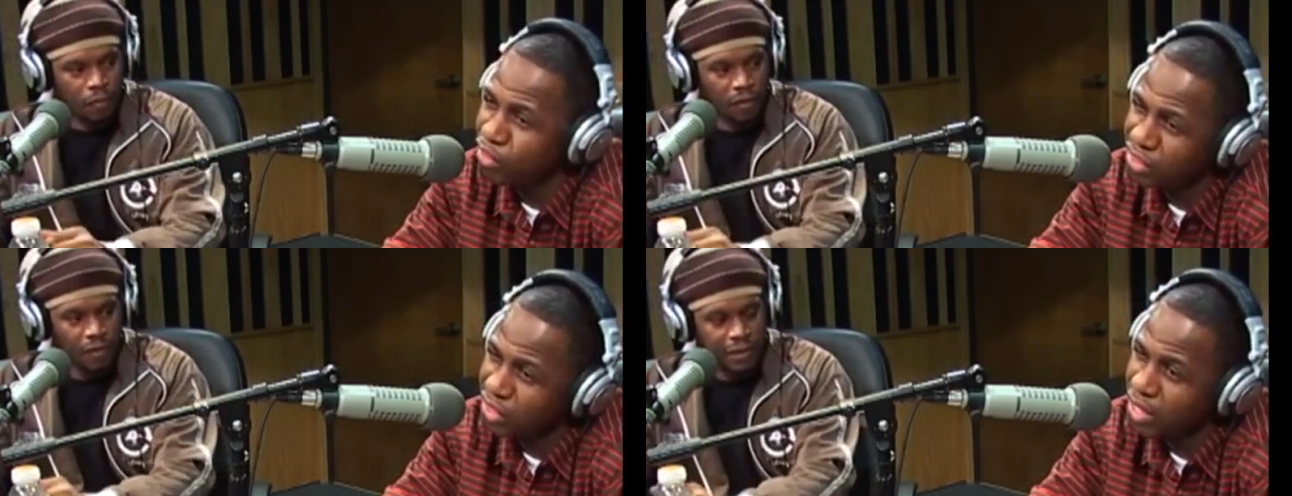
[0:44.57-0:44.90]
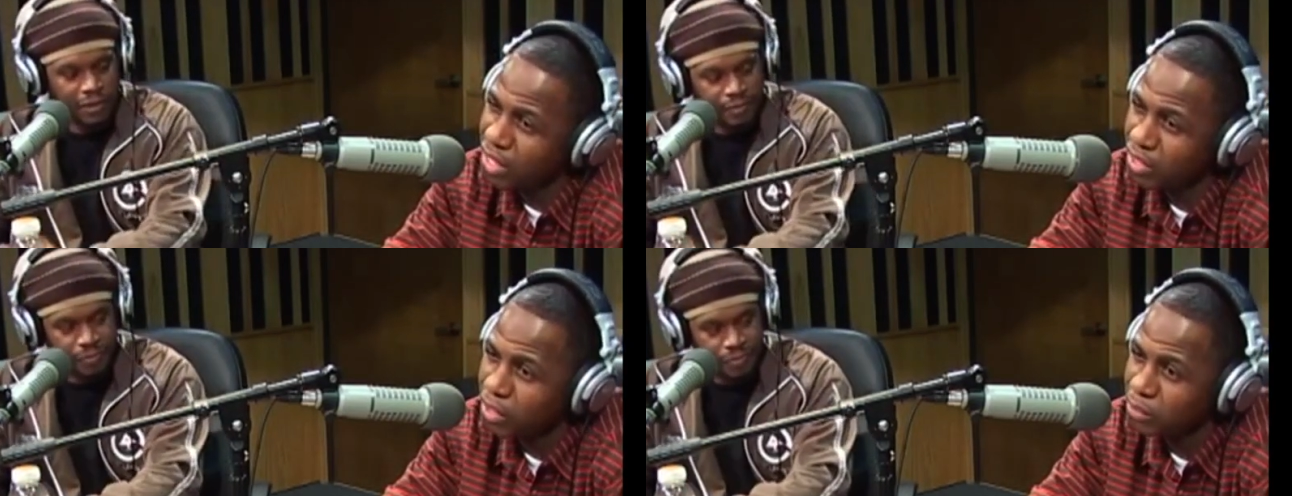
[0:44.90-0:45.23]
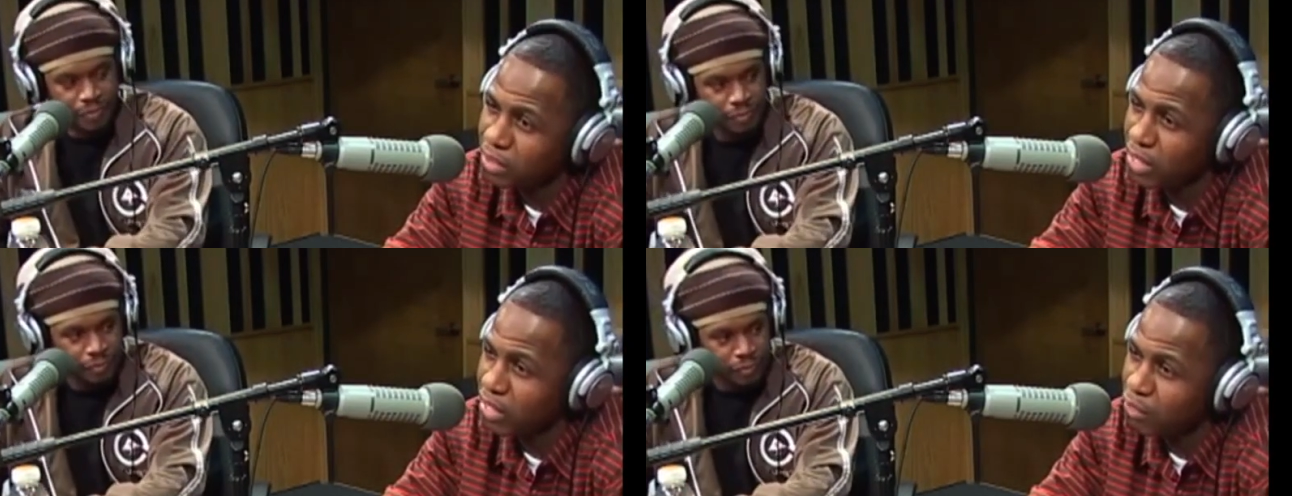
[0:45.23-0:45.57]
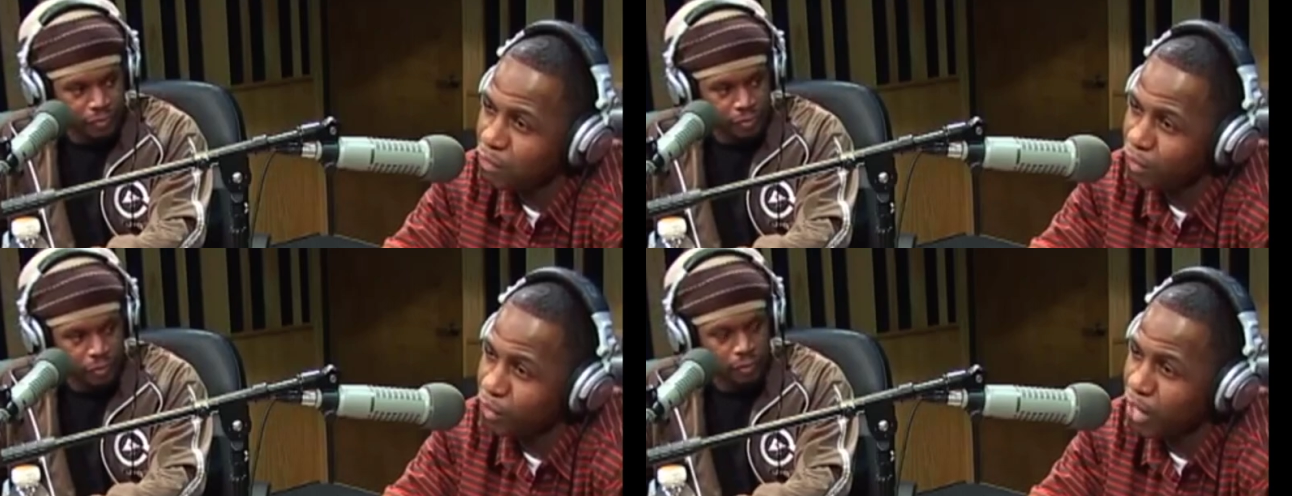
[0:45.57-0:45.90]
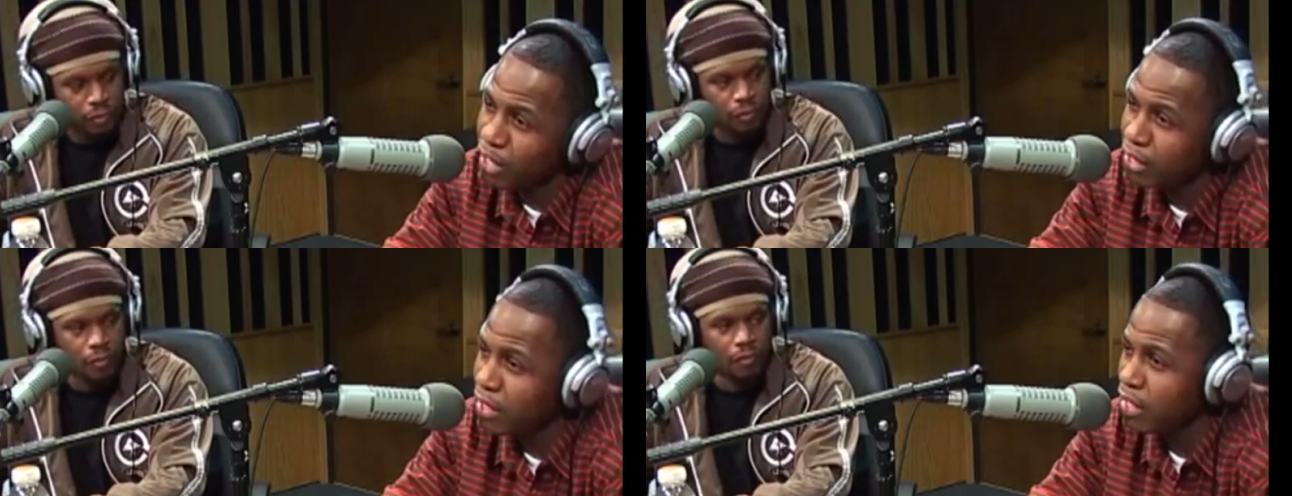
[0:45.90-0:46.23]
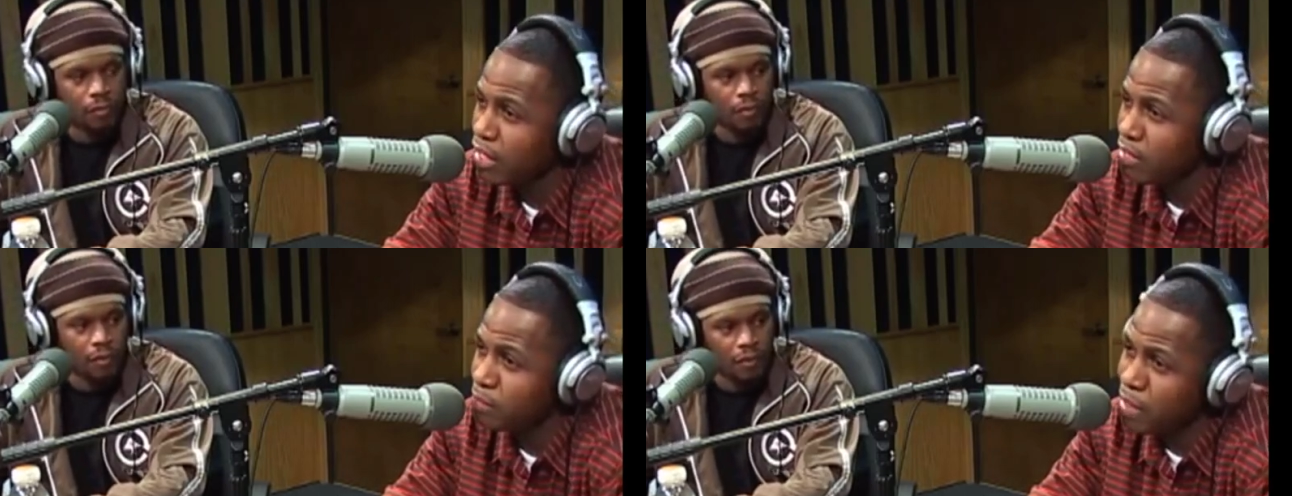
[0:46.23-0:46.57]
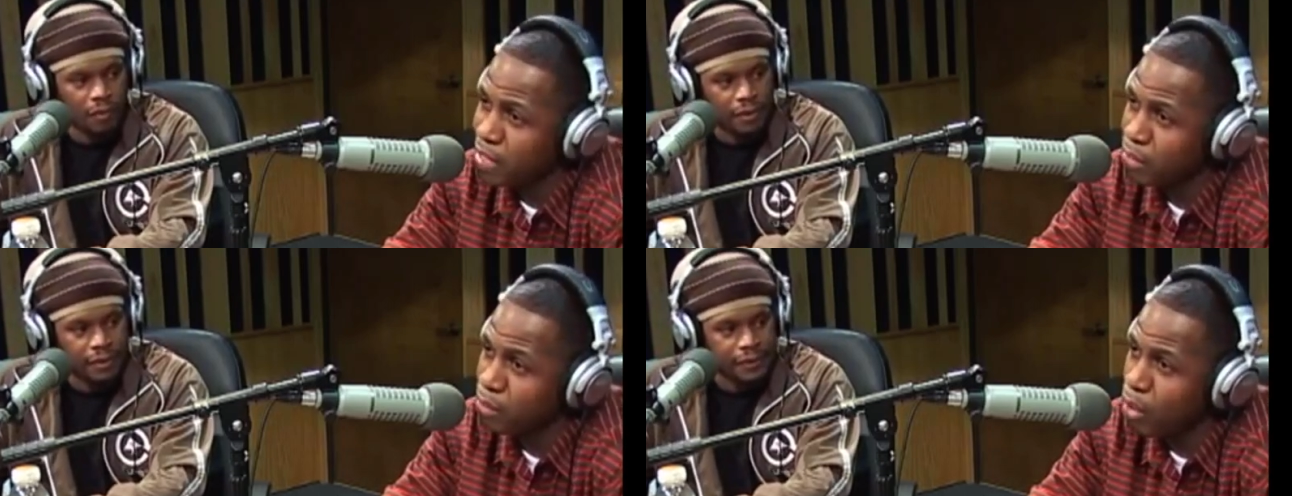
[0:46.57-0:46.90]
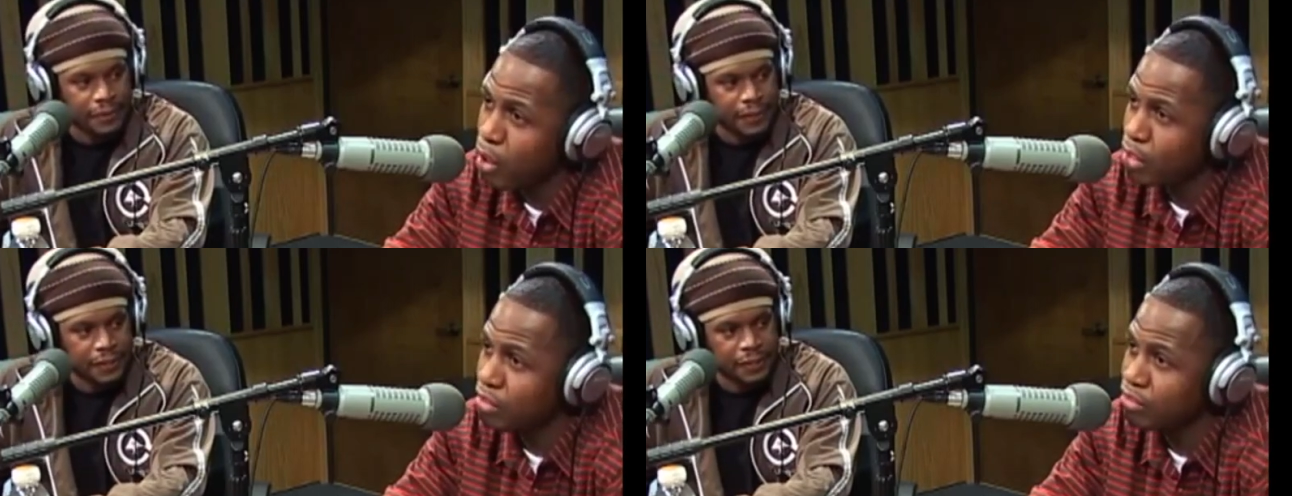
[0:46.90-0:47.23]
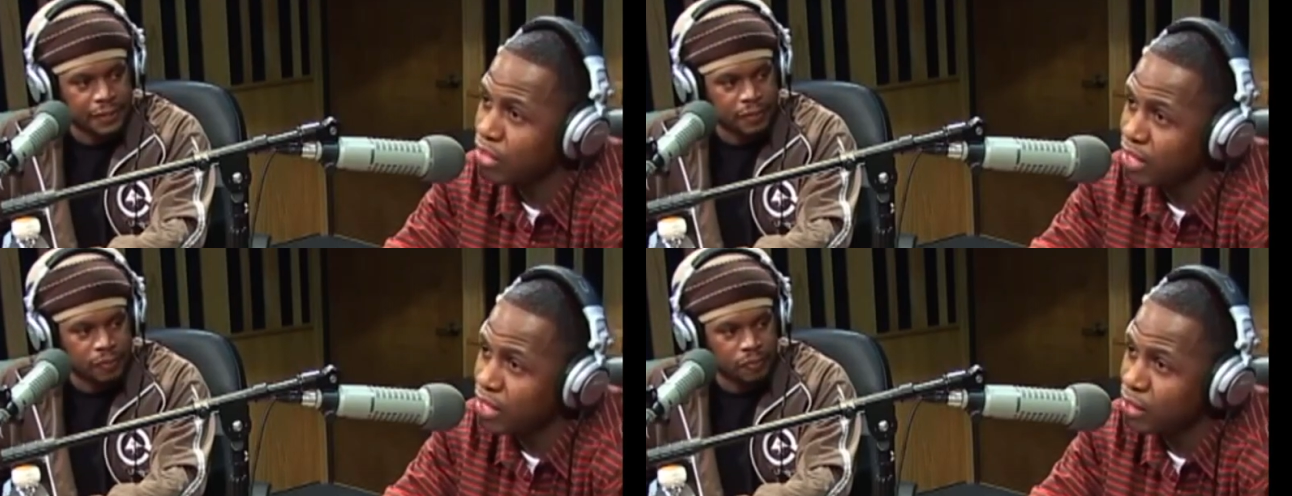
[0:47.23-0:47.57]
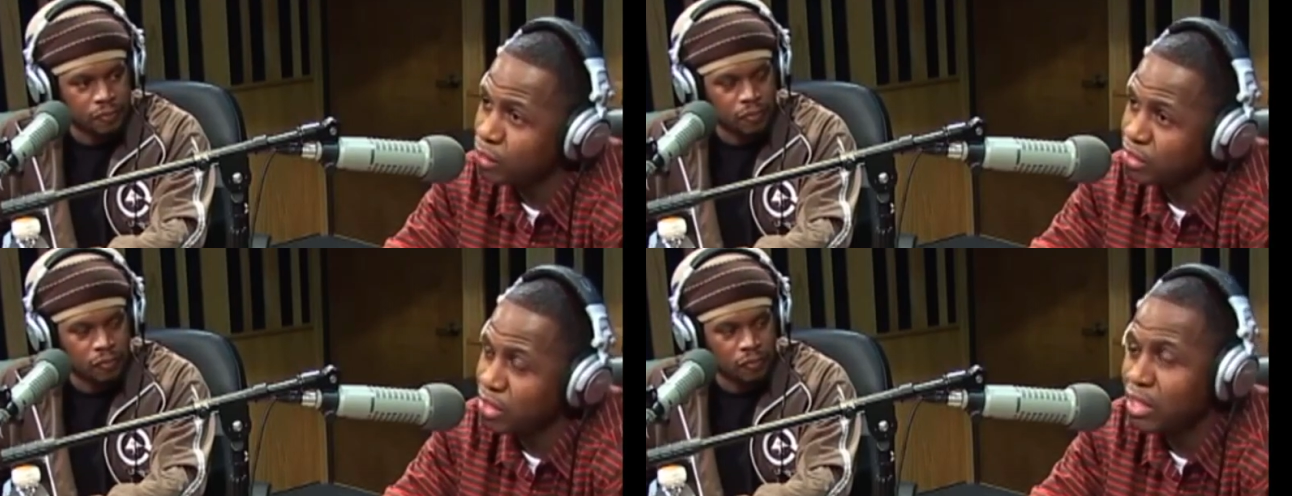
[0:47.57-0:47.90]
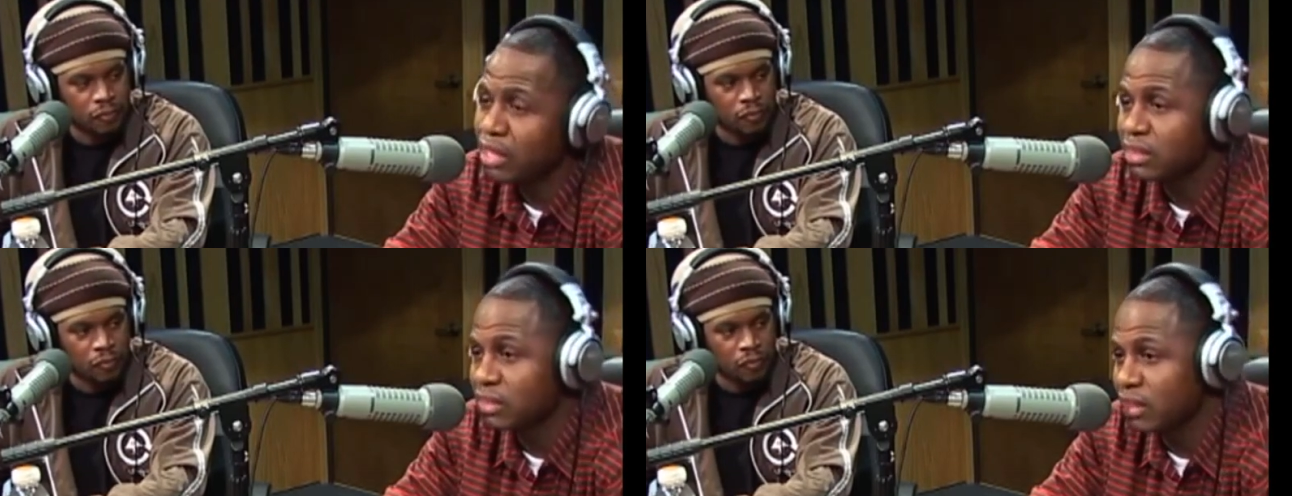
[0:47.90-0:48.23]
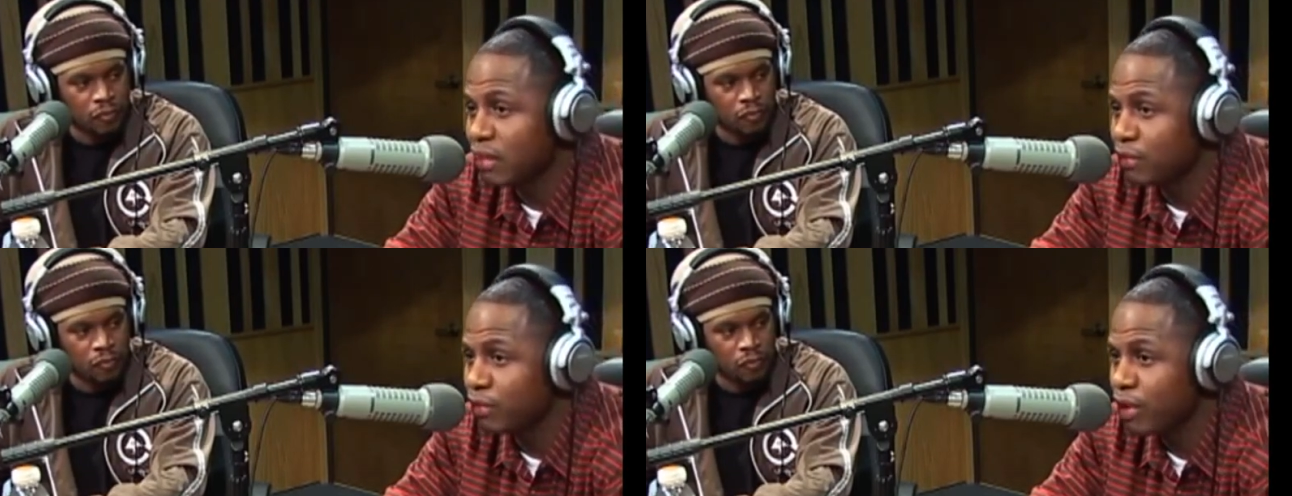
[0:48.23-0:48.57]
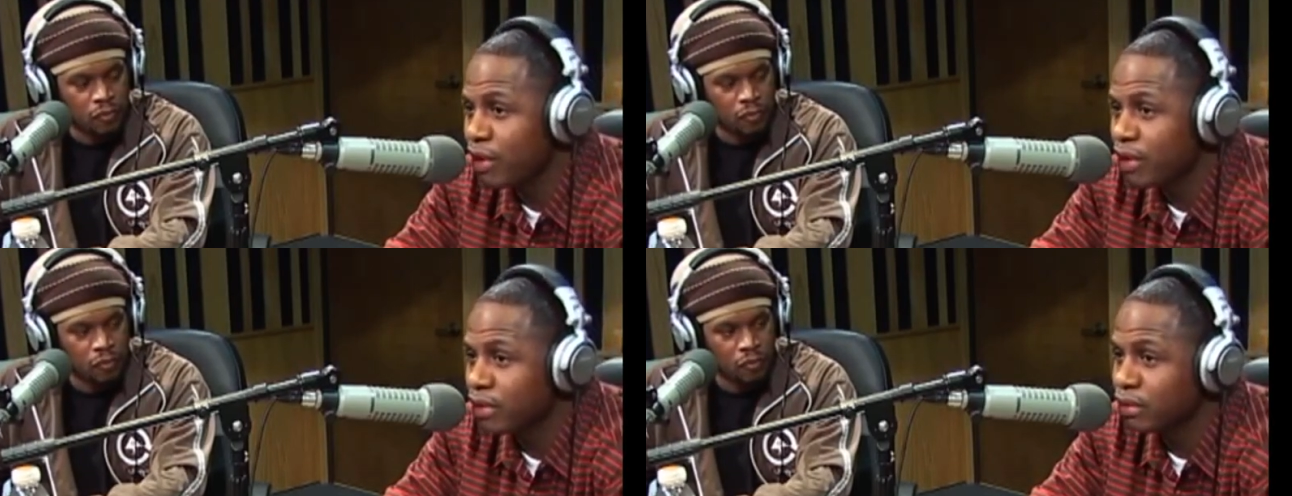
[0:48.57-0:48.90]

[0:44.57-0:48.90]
Speaker 1: in that. You know what I'm saying? And he feel like he made a mark already, and it was unnecessary. You